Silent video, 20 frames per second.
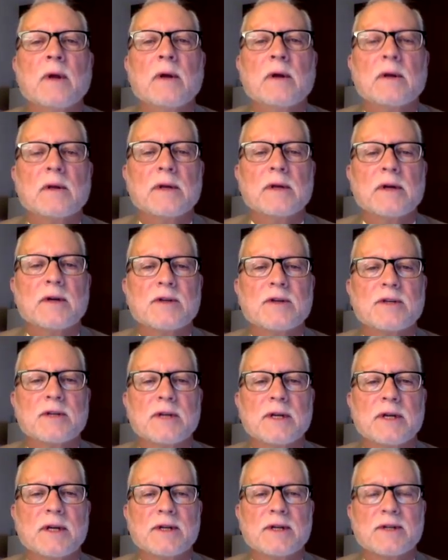Lear
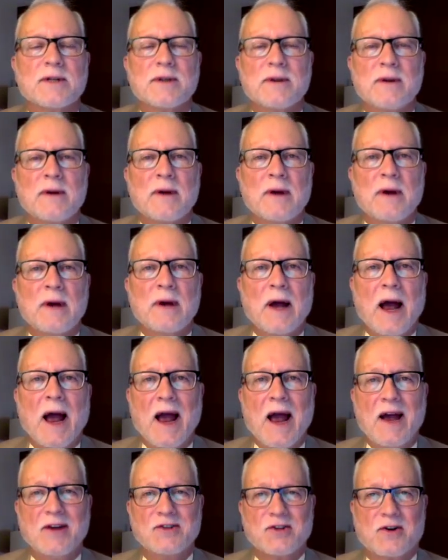says,
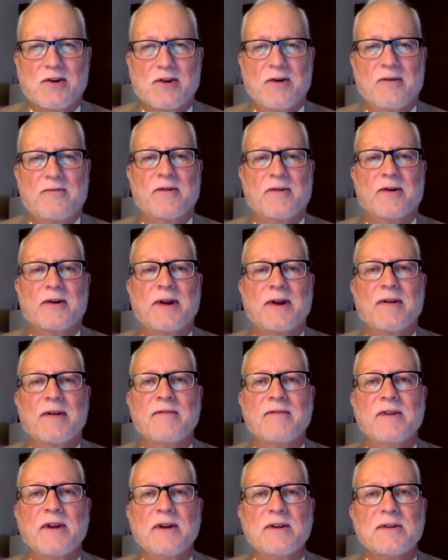"Ask her
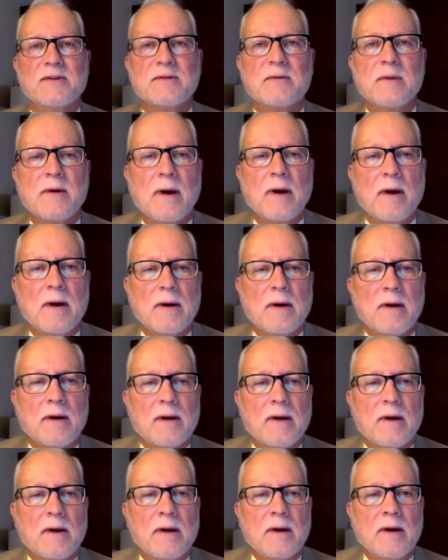forgiveness?
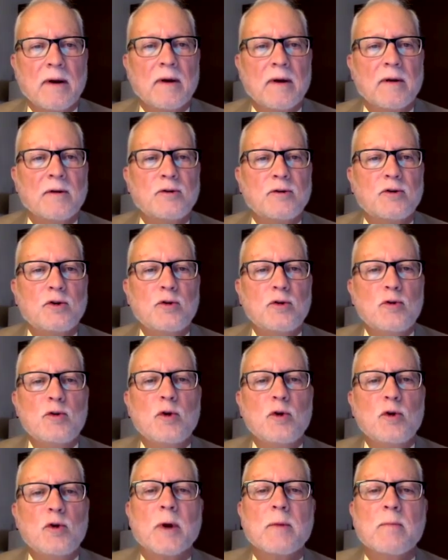Do
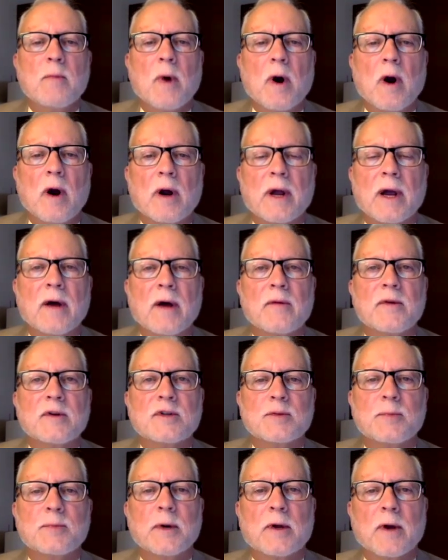you but mark how
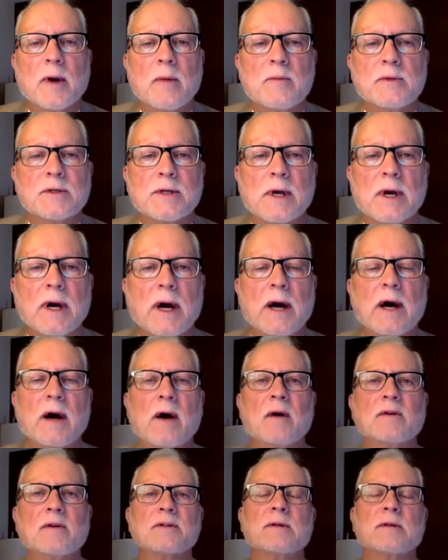this becomes the
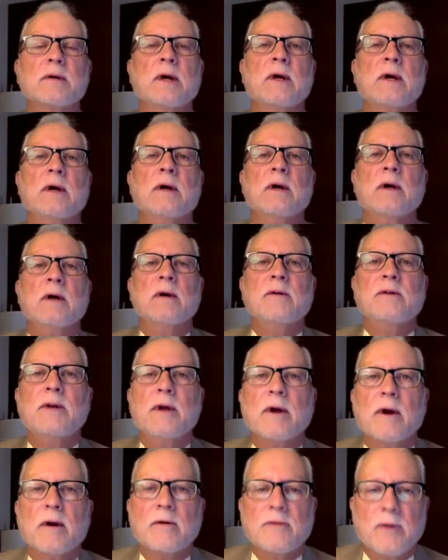house?
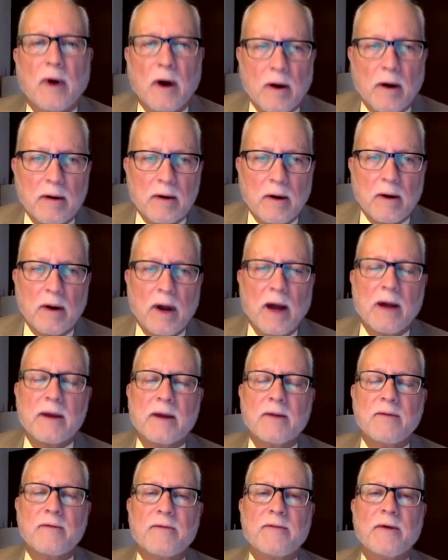Dear daughter, I
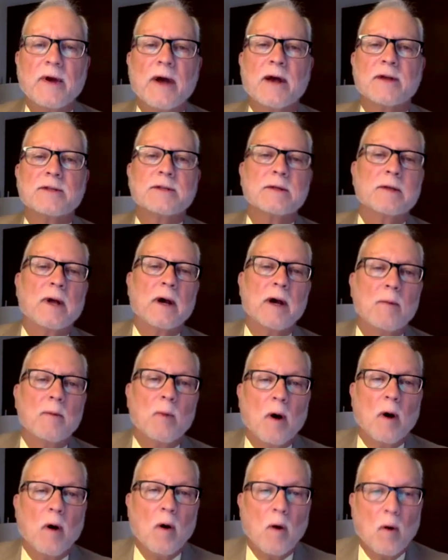confess that I am
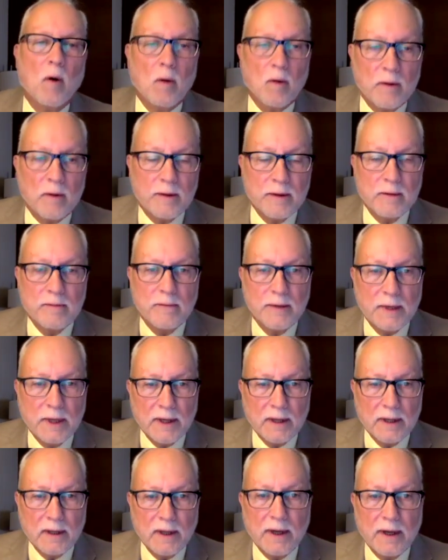old,"
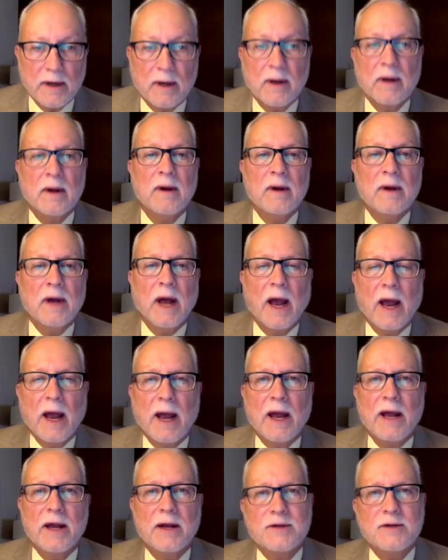kneeling.
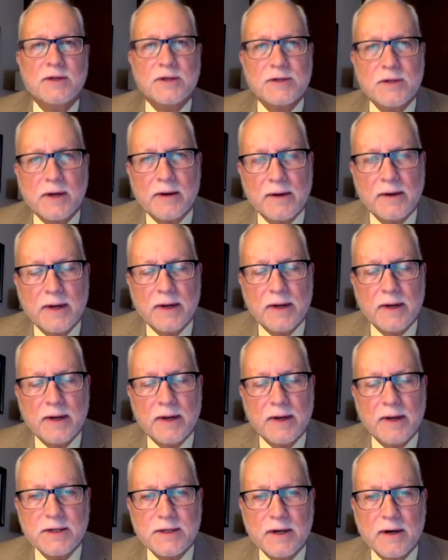"Age is
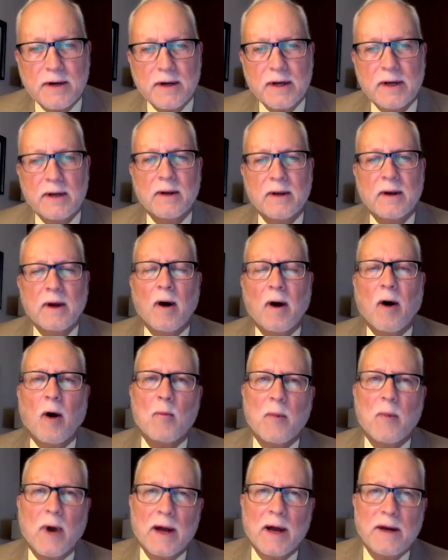unnecessary.
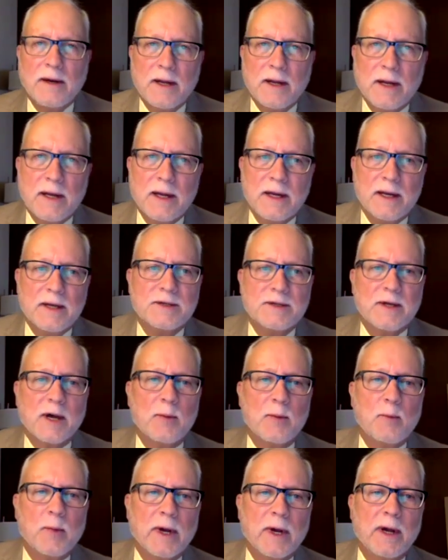On my knees, I
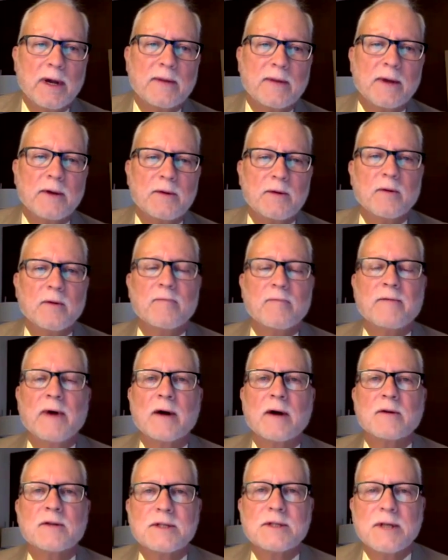beg that you'll
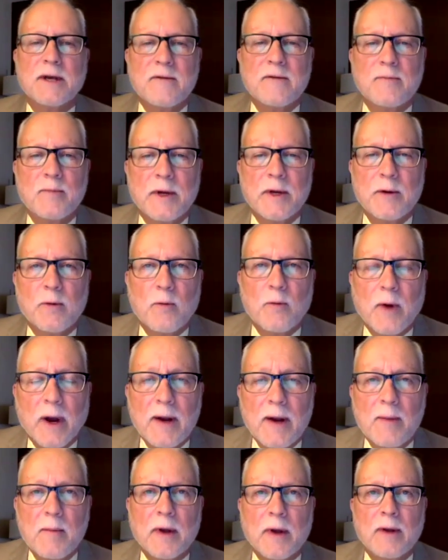vouchsafe me
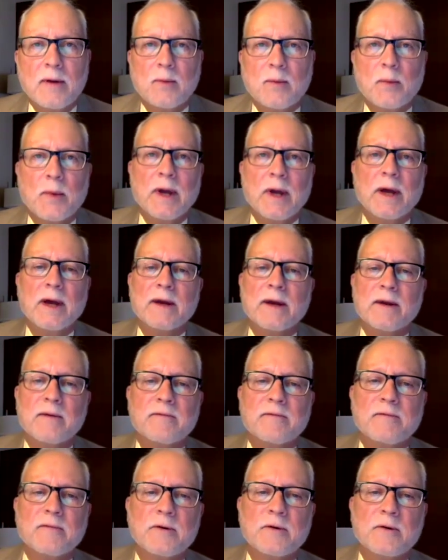raiment, bed,
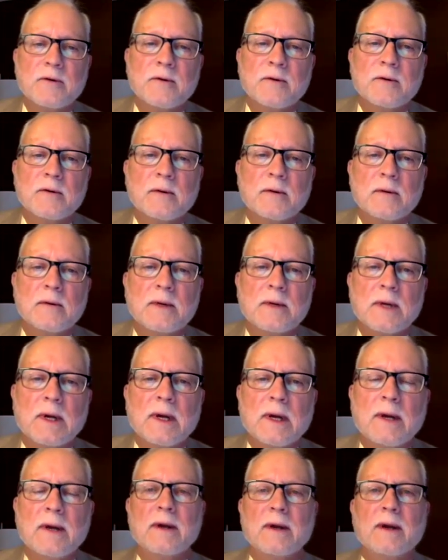and food."
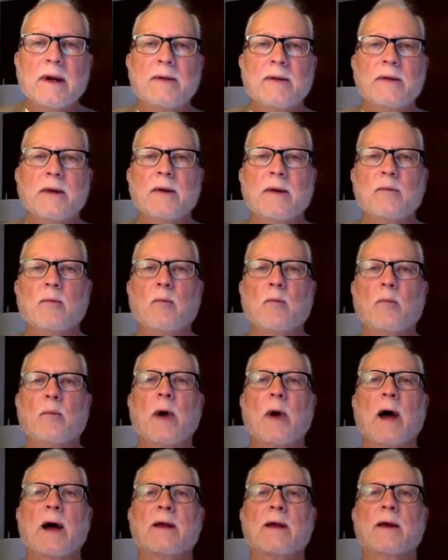And then
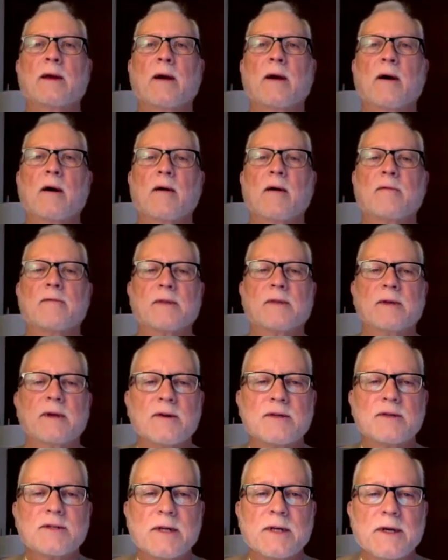backing off,
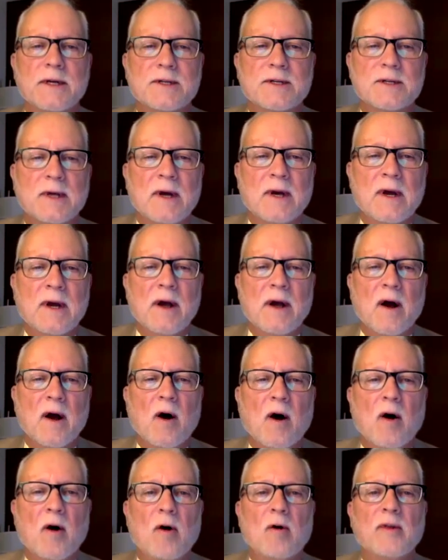Lear says,
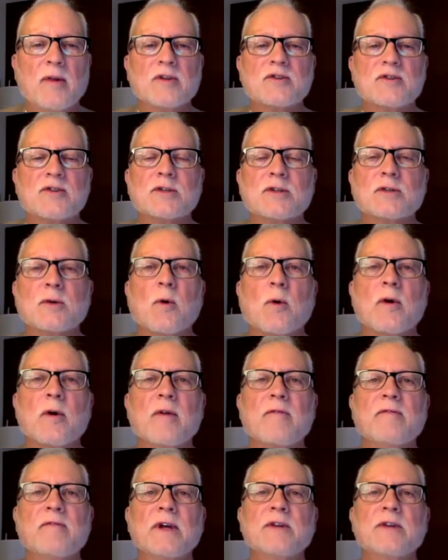"All the
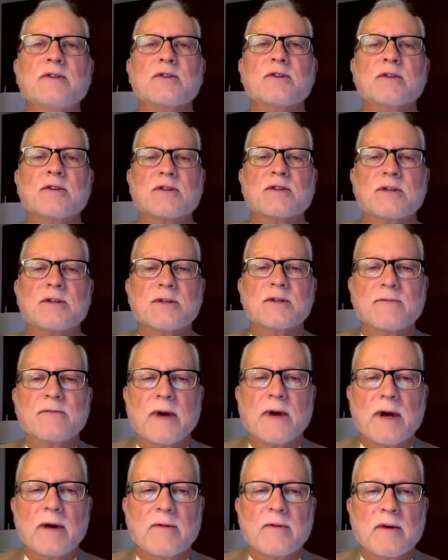stored vengeances of
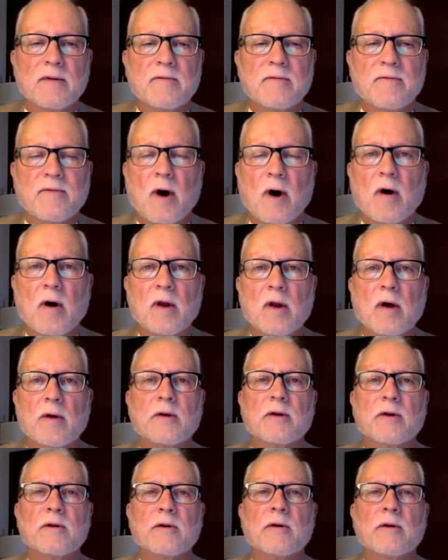heaven fall on
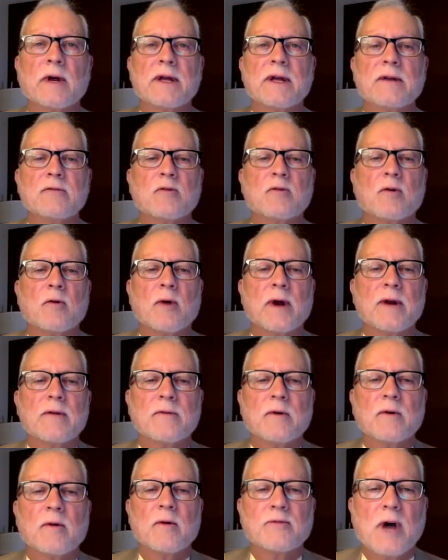her
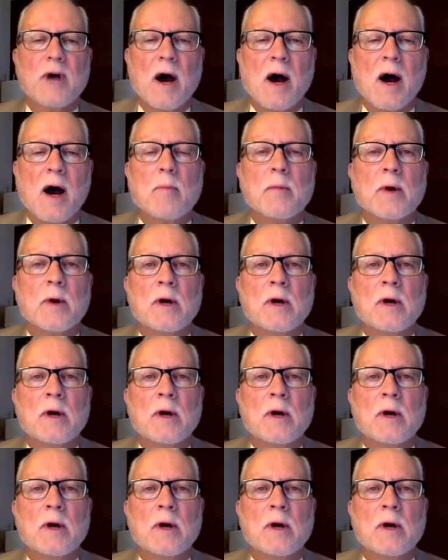ingrateful top.